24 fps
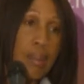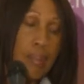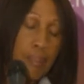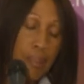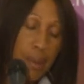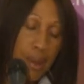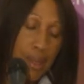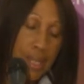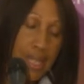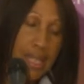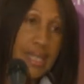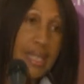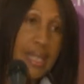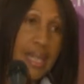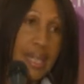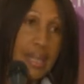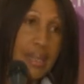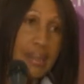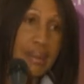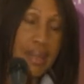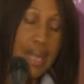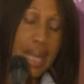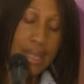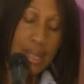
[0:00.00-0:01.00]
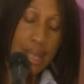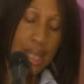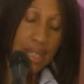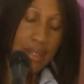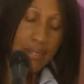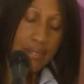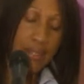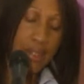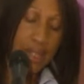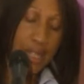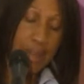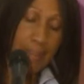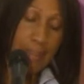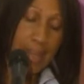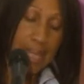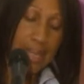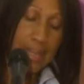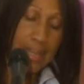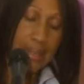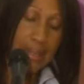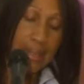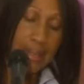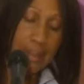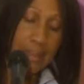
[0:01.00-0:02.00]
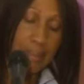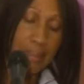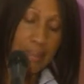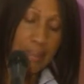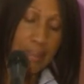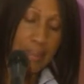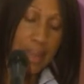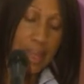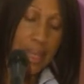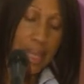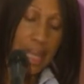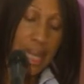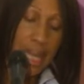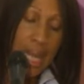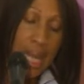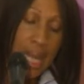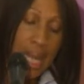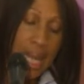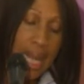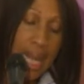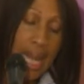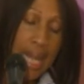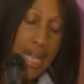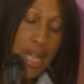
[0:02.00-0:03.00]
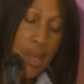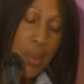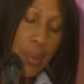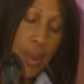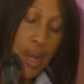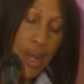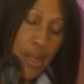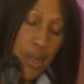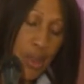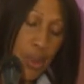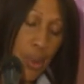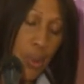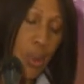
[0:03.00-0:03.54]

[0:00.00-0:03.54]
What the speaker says: Personnel, another fundamental. Anywhere you